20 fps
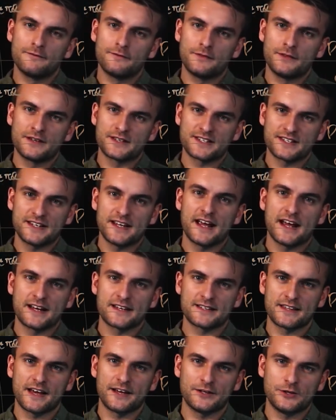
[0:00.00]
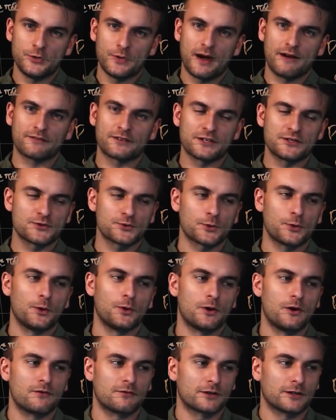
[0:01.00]
the CAs that you have
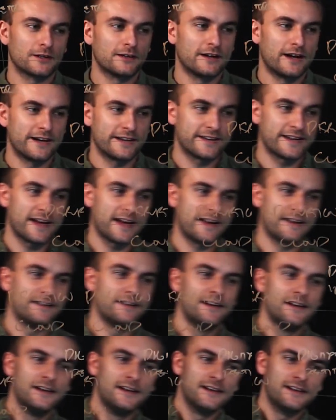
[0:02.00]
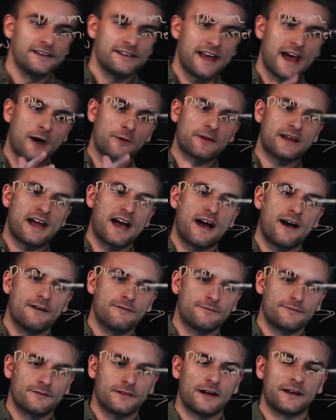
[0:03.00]
control over. And again, now we
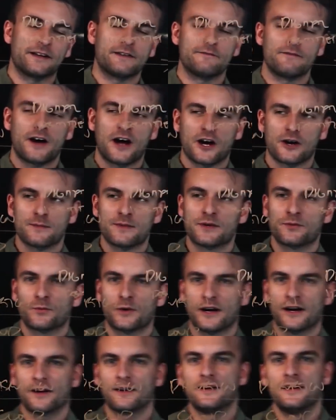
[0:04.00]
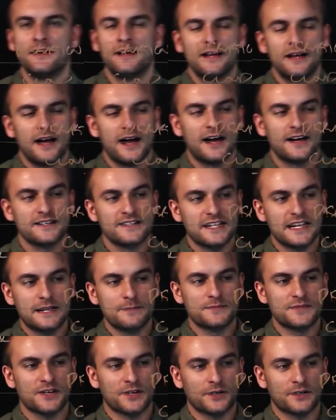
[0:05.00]
have an environment where
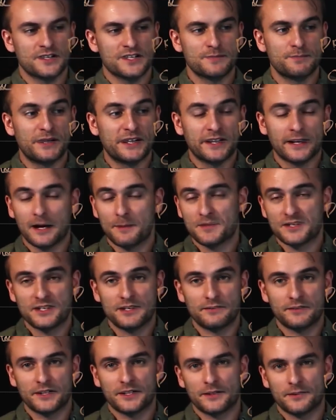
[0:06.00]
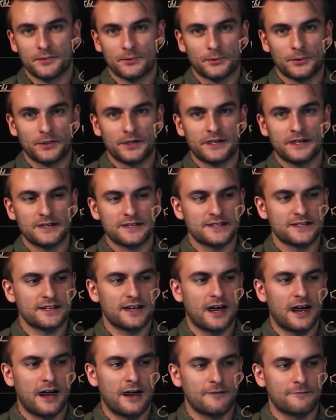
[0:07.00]
teams are spinning up certificate authorities
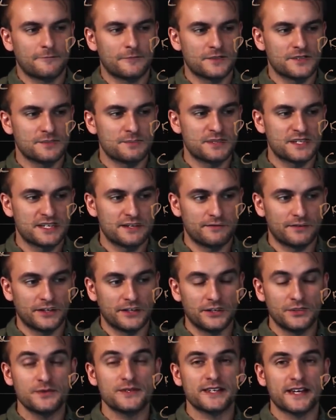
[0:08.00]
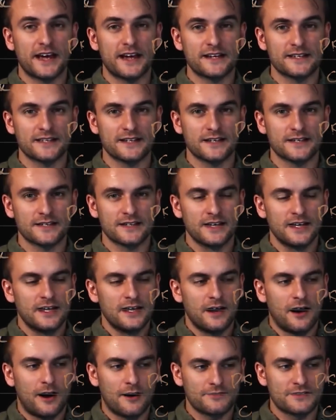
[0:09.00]
for specific use cases,
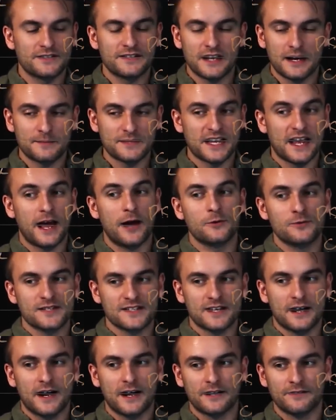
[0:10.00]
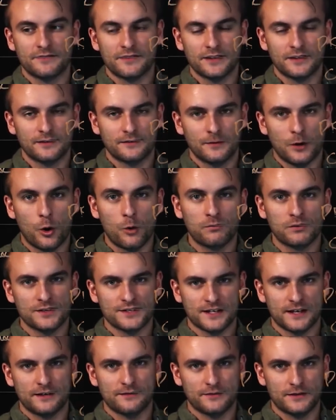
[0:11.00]
oftentimes outside of the
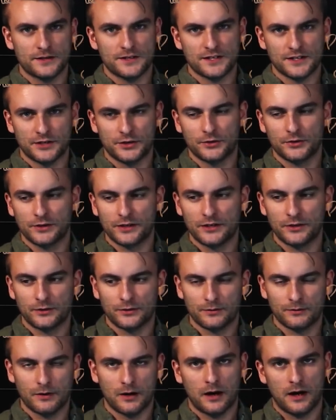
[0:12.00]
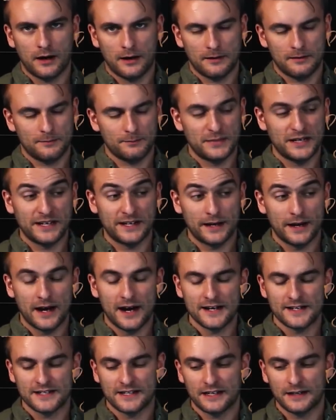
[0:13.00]
oversight of the security or
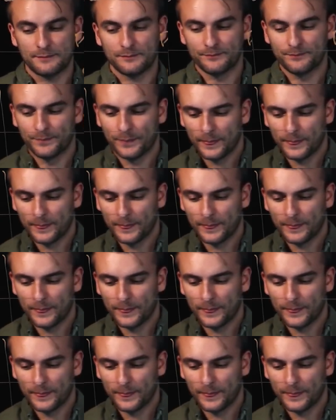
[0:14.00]
PKI team.